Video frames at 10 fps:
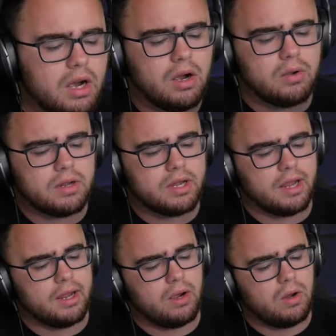
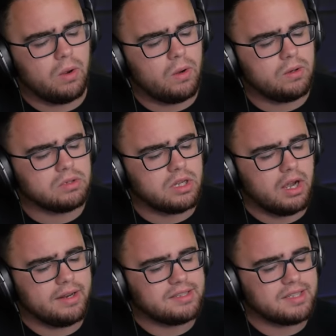Okay, hold
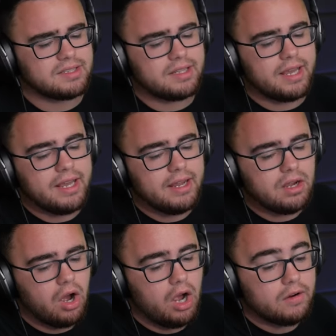on. It says King
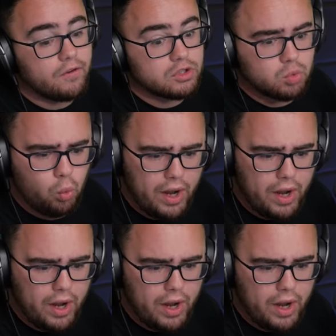Kong vs.